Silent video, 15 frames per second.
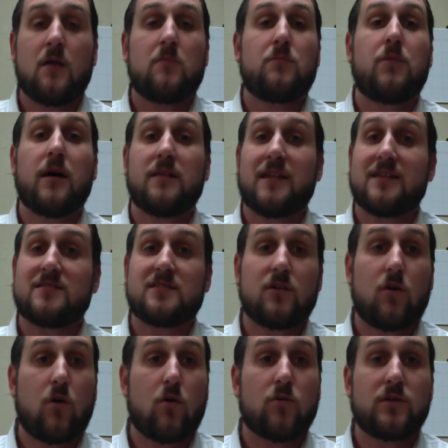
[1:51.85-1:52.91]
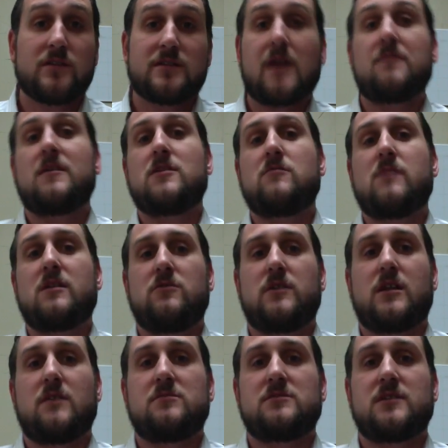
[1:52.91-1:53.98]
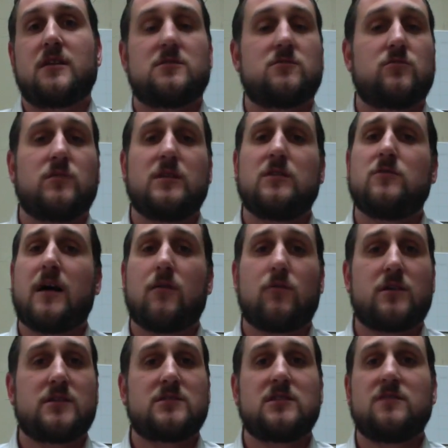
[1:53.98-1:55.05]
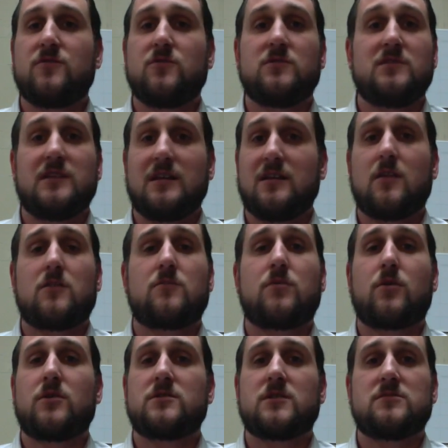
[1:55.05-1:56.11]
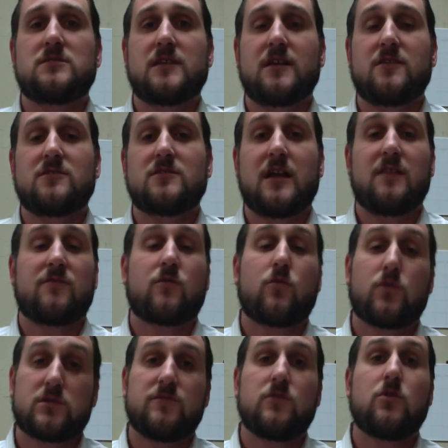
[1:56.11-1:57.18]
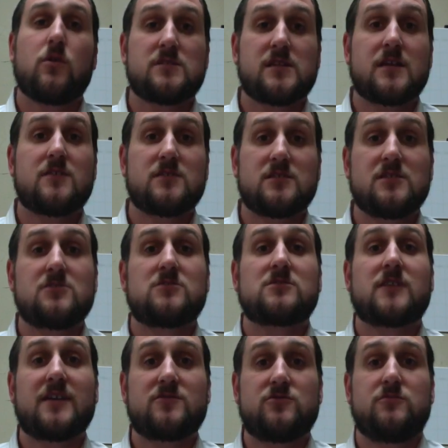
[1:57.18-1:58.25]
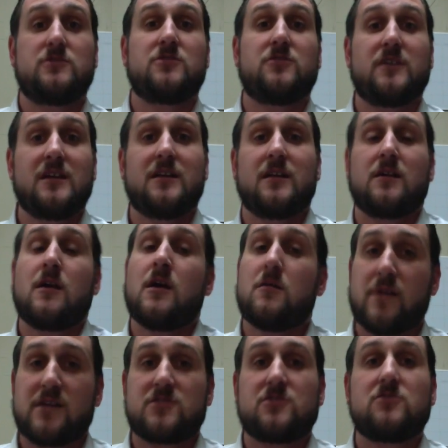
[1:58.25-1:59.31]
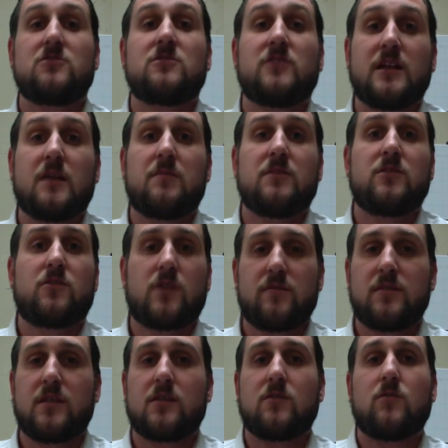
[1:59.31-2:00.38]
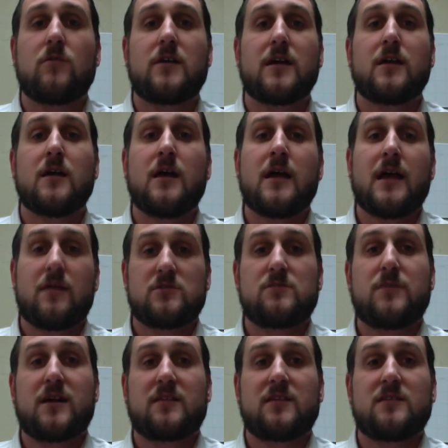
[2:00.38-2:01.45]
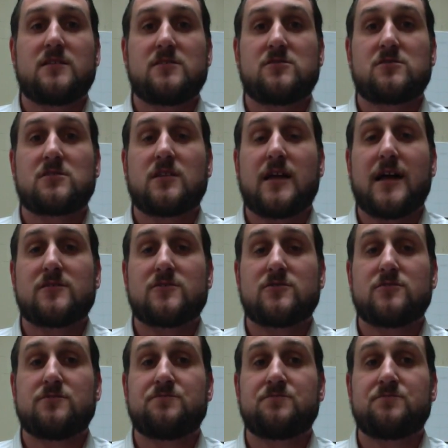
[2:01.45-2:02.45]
But that's the only time that you may do that upstairs. We do not want to see food in any other parts upstairs. And of course, if you go upstairs in a teacher's classroom and you're eating, make sure you clean up and throw everything away and respect that teacher's classroom.